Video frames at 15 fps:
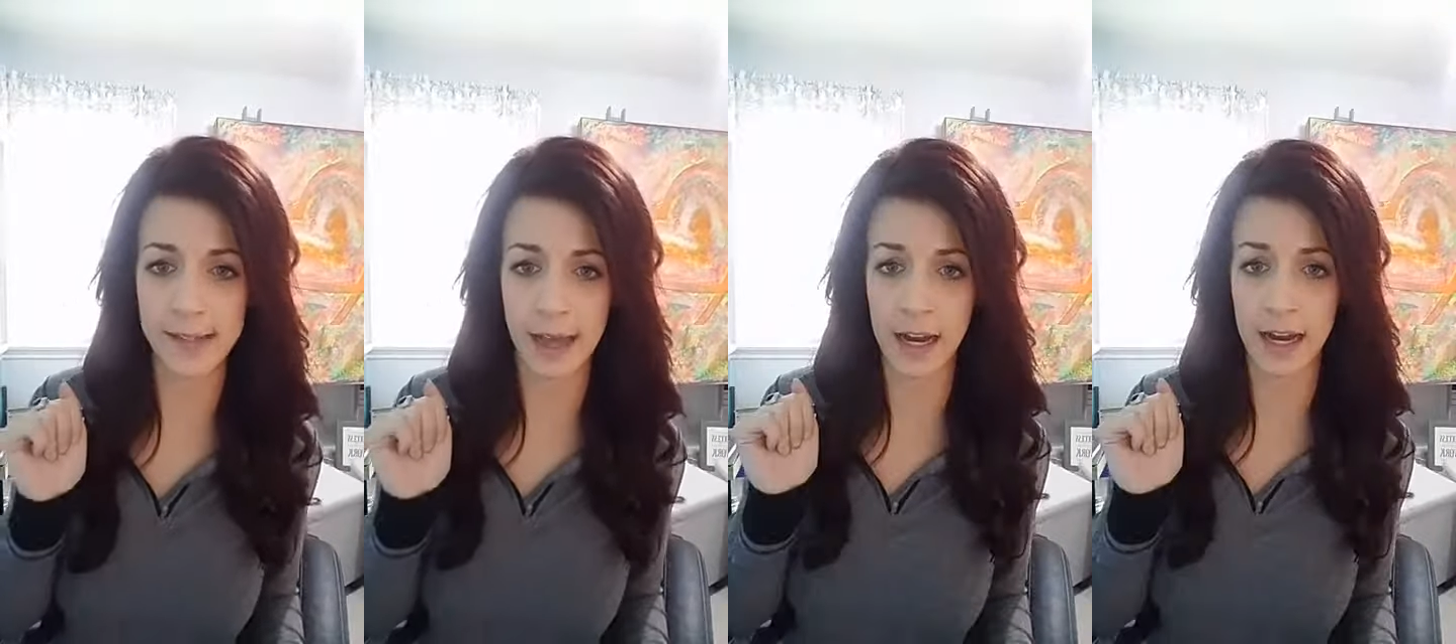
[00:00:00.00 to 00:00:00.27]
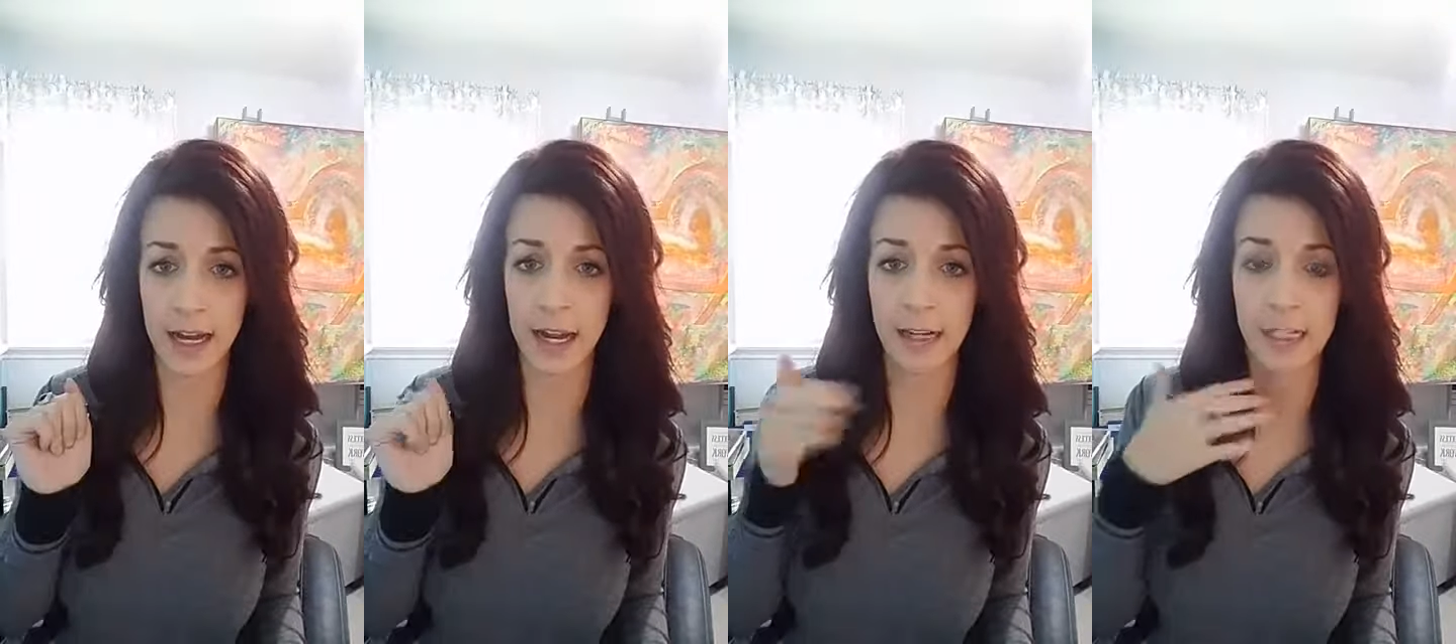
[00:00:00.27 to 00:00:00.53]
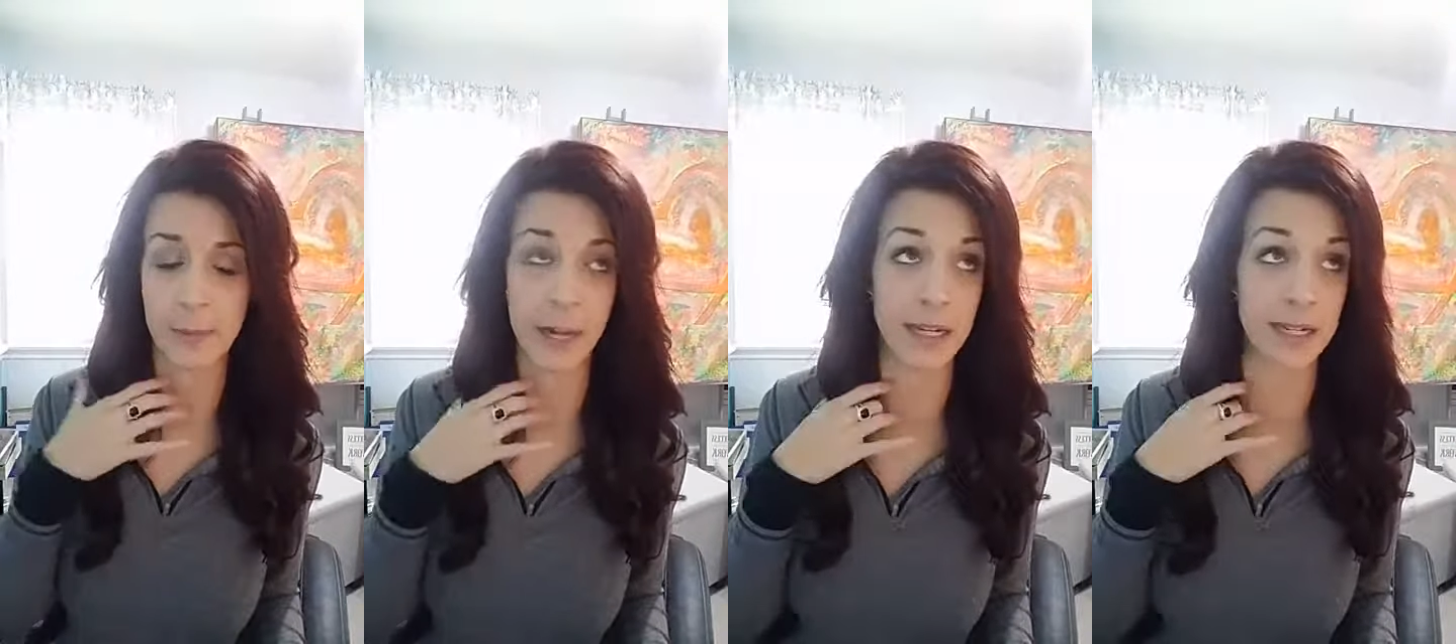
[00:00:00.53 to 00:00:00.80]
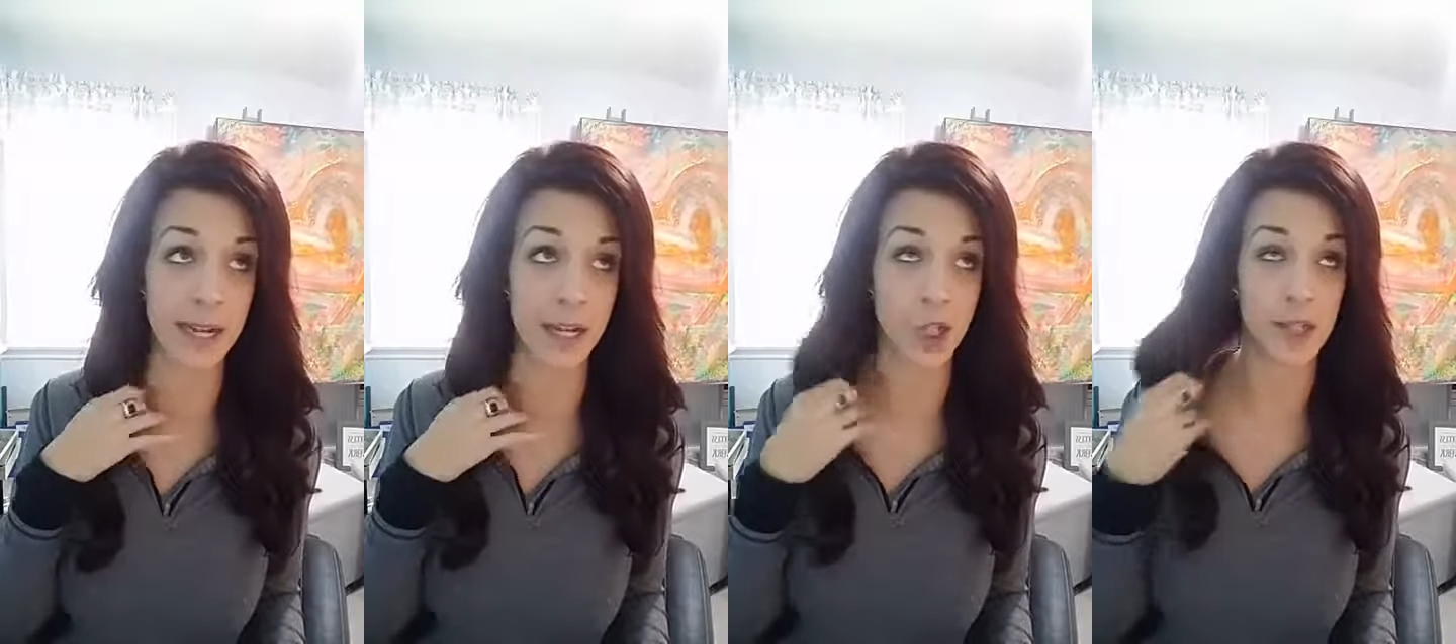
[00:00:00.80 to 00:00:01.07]
set any
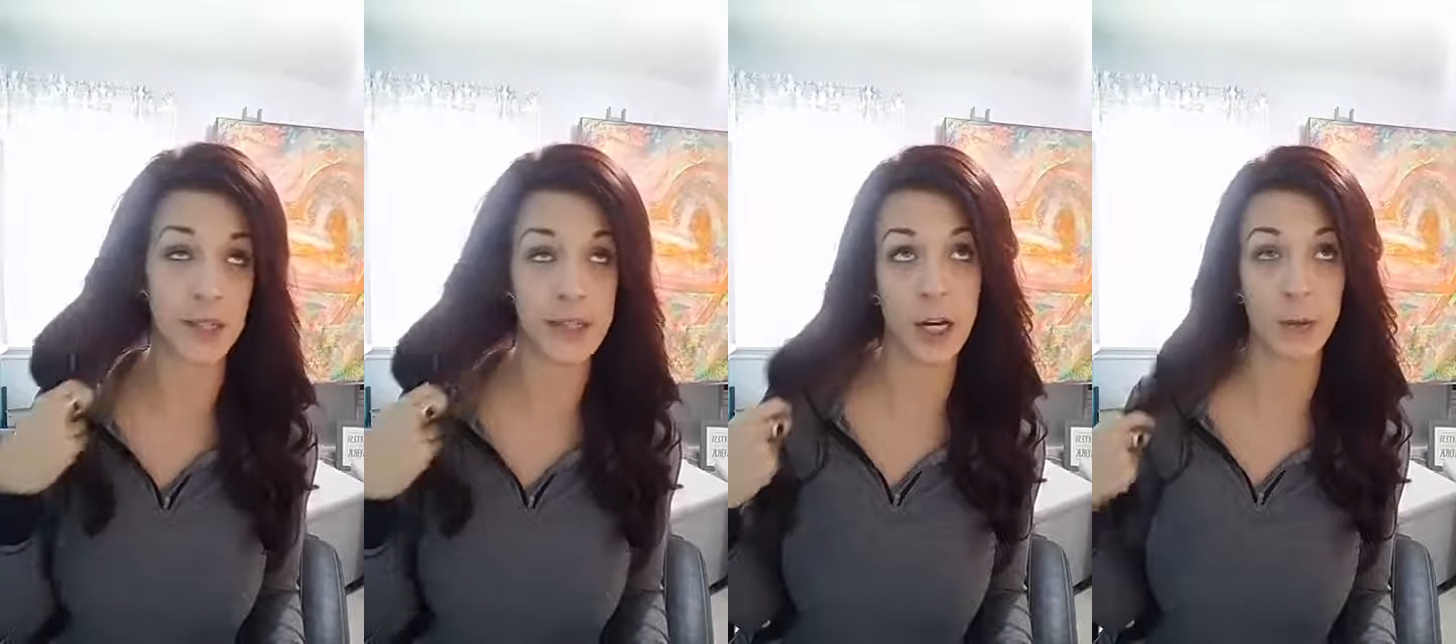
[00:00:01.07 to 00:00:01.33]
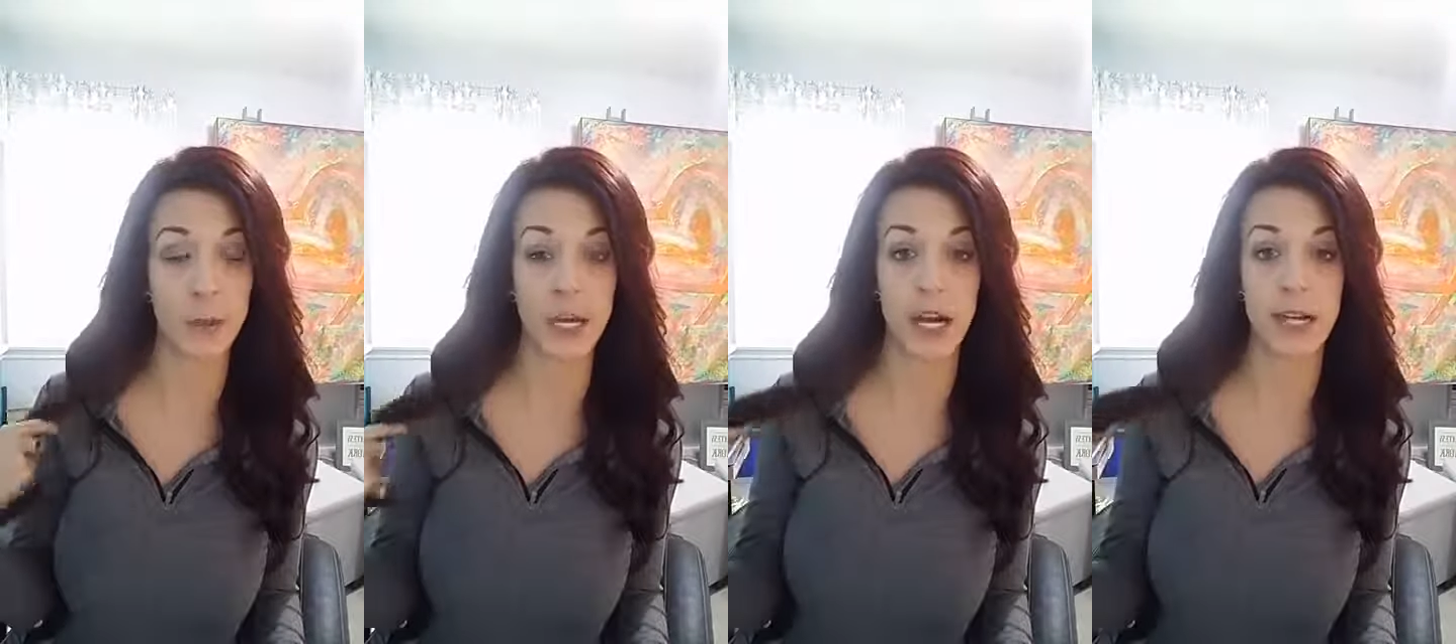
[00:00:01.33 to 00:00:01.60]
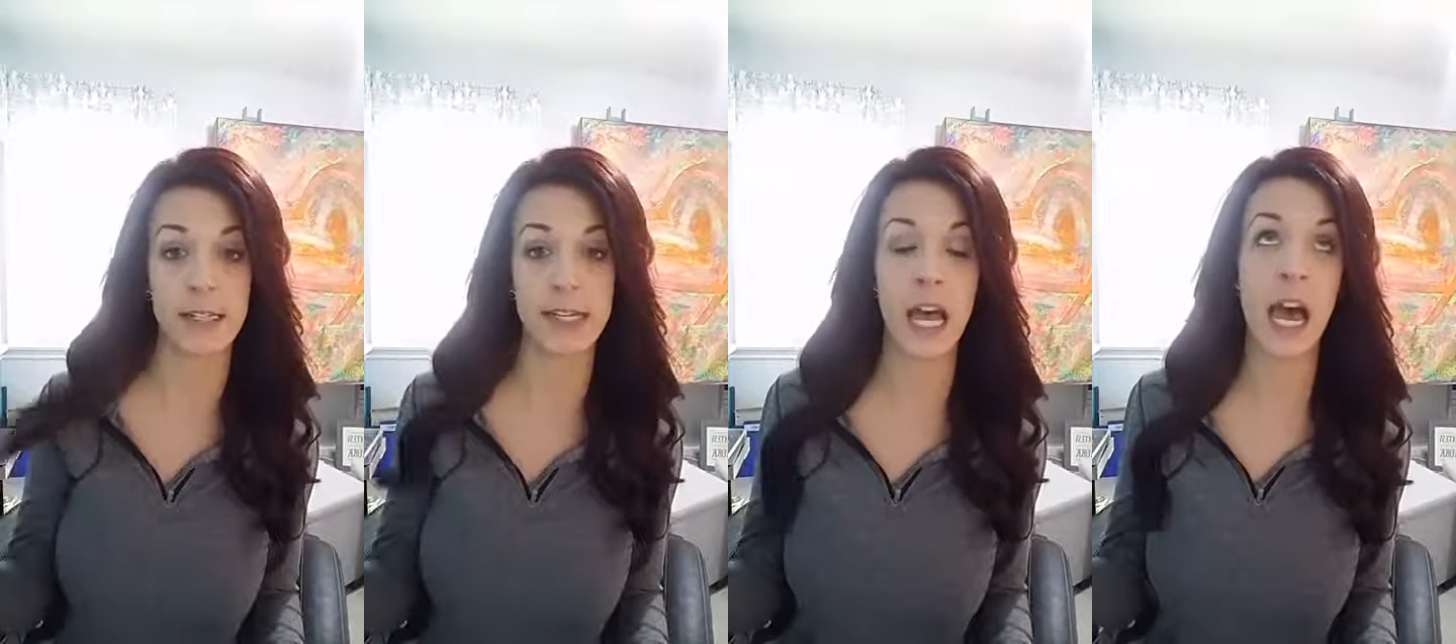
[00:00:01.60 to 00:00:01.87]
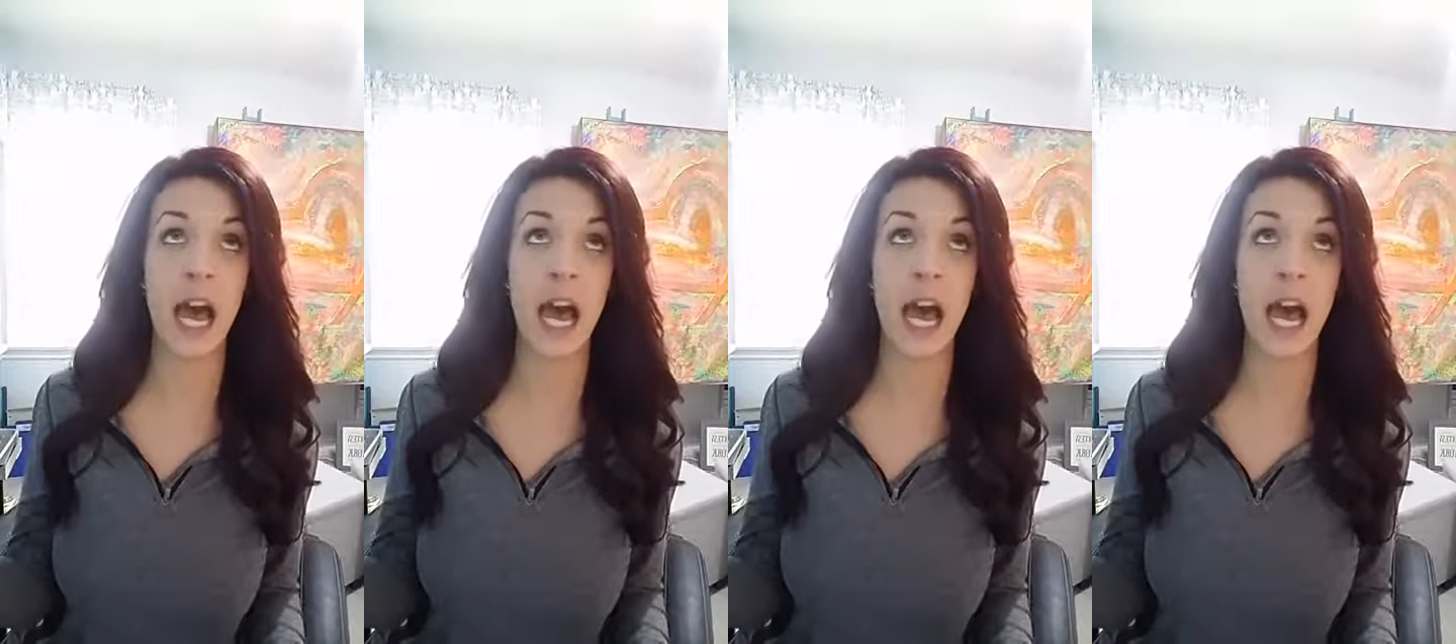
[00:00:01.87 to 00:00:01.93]
expectations here because